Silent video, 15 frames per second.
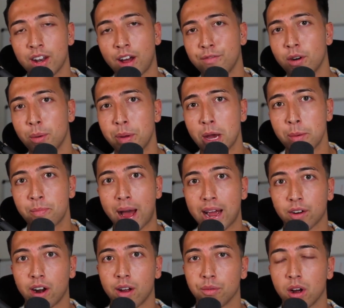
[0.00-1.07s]
Now, for a bit of
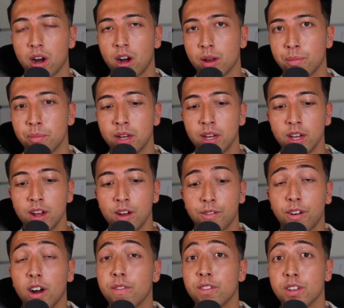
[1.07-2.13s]
background, I'm
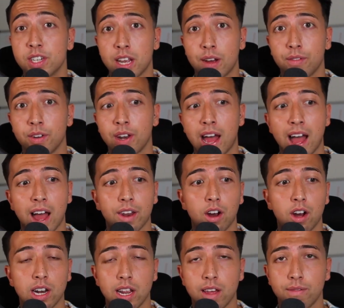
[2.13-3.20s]
five foot seven and
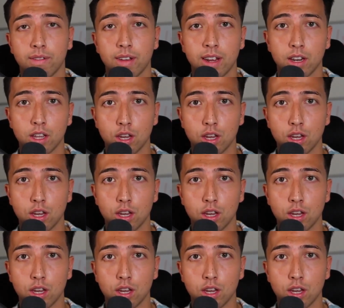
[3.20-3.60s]
I live in